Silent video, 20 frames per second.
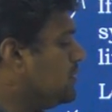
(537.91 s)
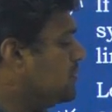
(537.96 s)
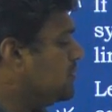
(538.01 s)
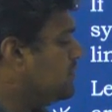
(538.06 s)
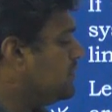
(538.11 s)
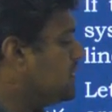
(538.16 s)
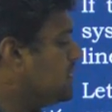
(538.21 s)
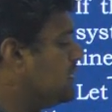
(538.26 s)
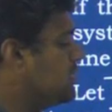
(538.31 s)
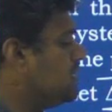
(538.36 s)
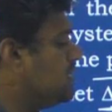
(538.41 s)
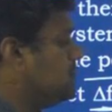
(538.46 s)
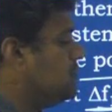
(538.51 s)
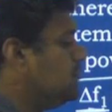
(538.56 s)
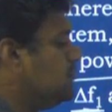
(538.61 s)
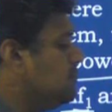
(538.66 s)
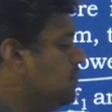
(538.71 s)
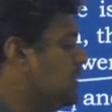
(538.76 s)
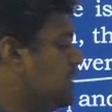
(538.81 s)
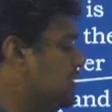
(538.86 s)
So which is
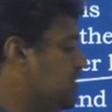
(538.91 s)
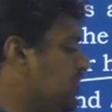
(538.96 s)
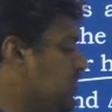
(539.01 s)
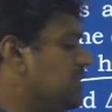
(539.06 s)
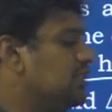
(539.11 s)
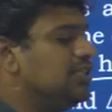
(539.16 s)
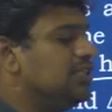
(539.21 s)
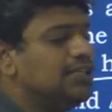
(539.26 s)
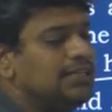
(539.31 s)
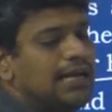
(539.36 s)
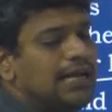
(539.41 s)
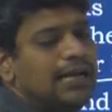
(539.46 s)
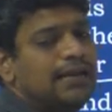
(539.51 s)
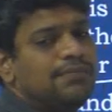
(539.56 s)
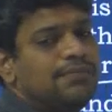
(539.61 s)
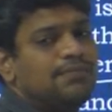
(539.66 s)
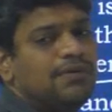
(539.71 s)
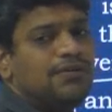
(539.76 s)
the change in tidal